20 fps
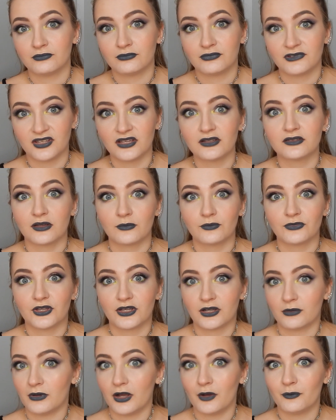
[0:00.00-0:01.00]
say
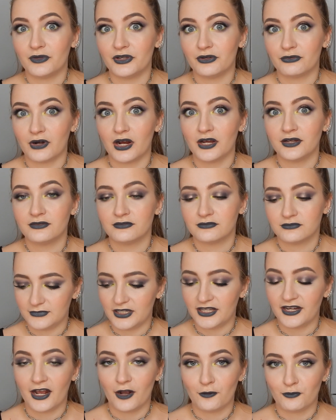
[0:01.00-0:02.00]
something about me, right?
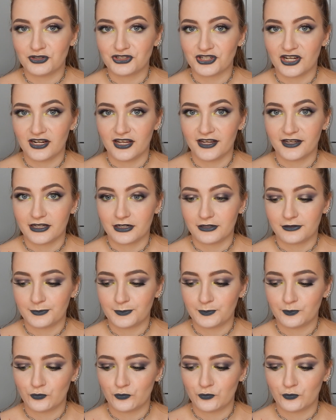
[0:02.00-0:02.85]
And how much I like it.